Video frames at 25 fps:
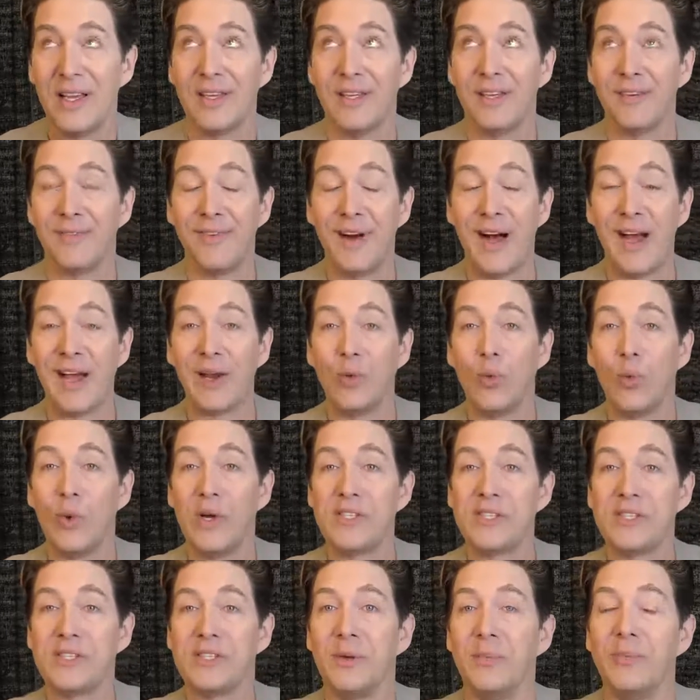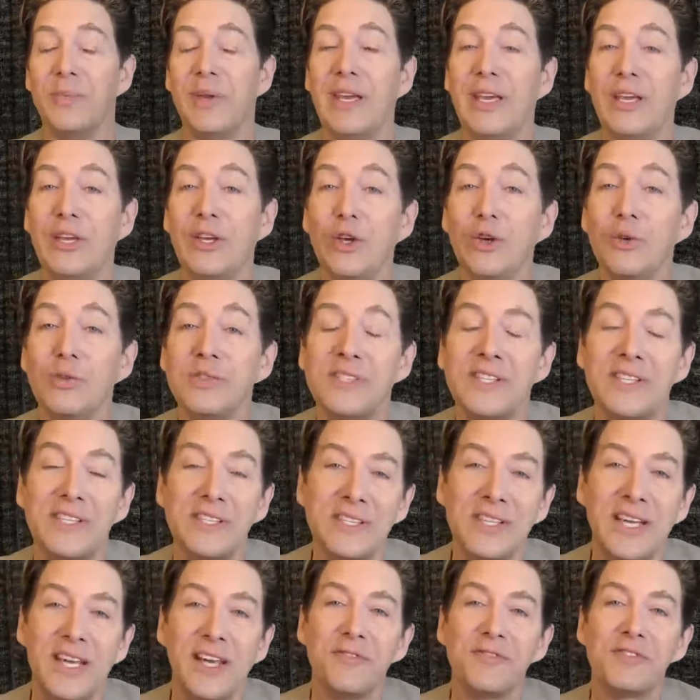divine wisdom being used,
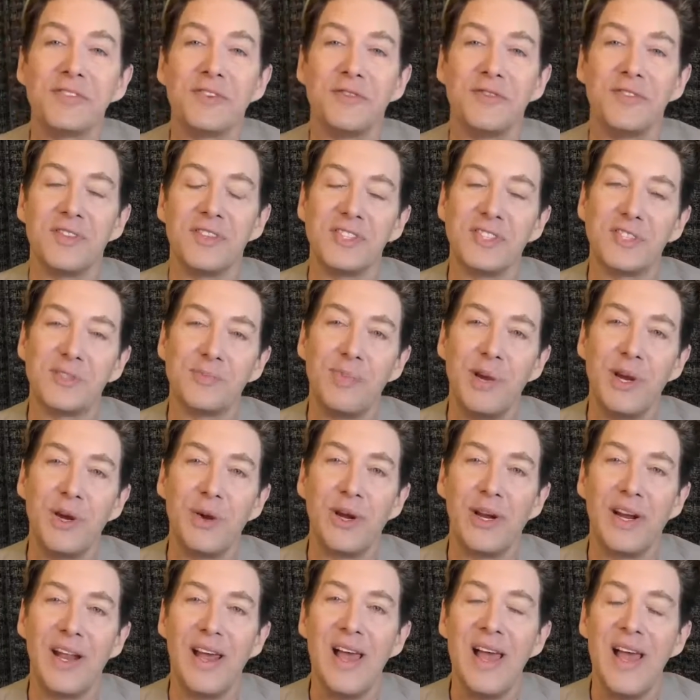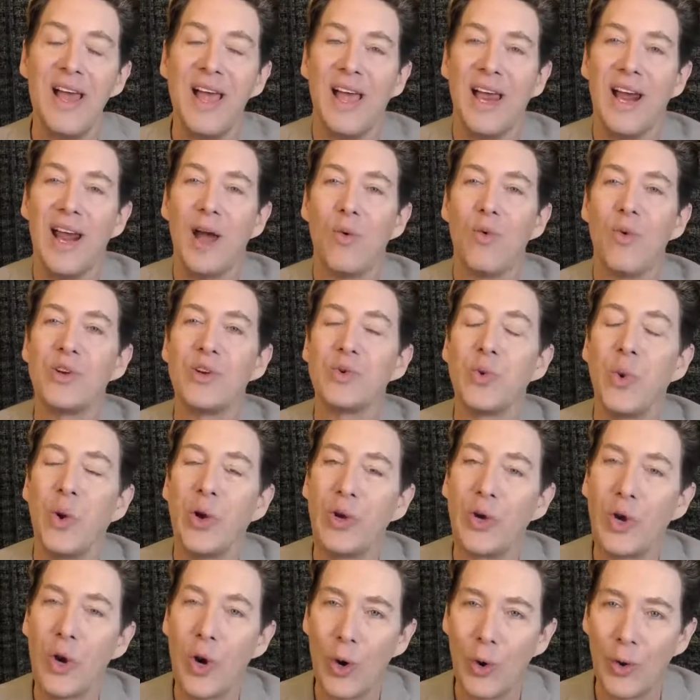these gifts of the Spirit. And I want to
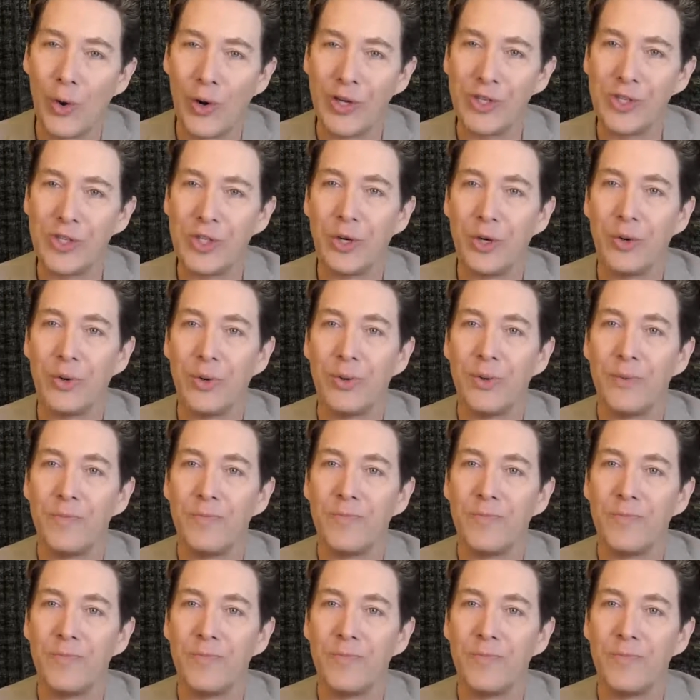encourage you,